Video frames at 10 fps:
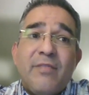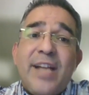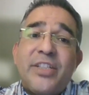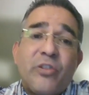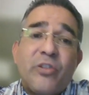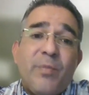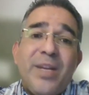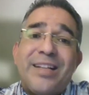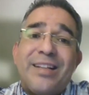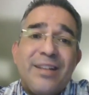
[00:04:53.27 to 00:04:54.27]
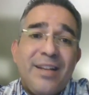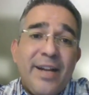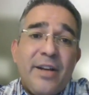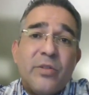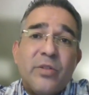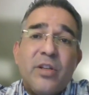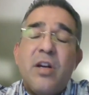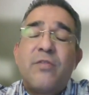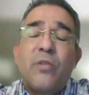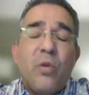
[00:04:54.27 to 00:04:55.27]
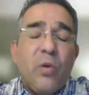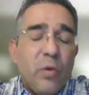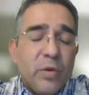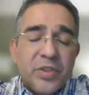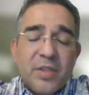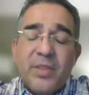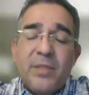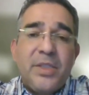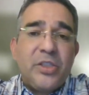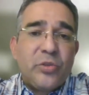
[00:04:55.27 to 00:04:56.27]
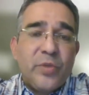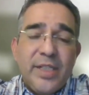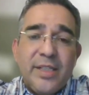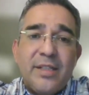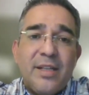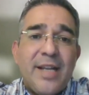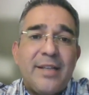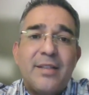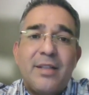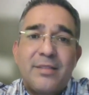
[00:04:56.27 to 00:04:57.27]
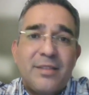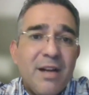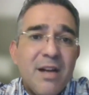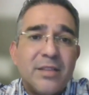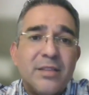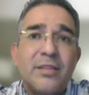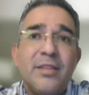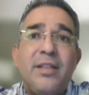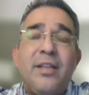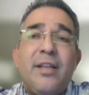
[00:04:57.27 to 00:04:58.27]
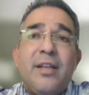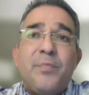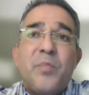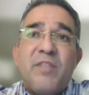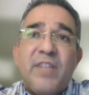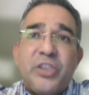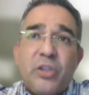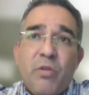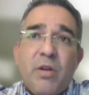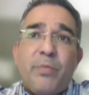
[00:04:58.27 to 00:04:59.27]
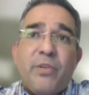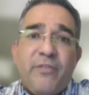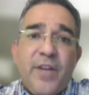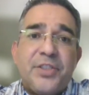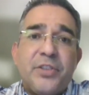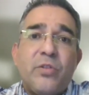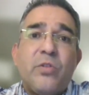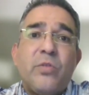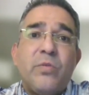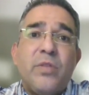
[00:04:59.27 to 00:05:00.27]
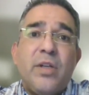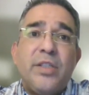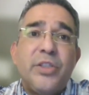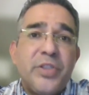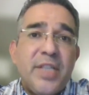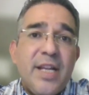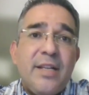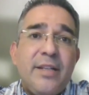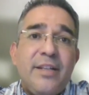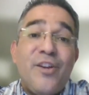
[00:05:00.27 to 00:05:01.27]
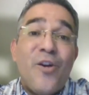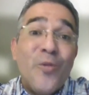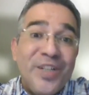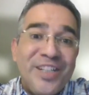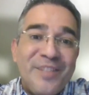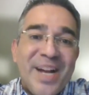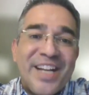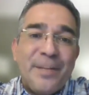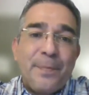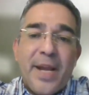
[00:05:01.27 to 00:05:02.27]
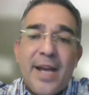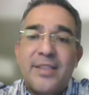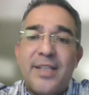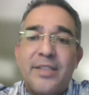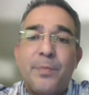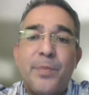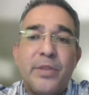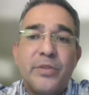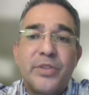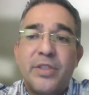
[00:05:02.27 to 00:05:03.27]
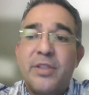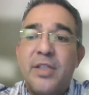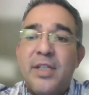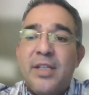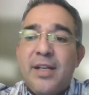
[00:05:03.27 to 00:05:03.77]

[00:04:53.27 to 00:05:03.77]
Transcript: If I show up like a clown, of course I'm going to be treated like a dunce. But if I show up professional, understanding and owning my impact as a builder,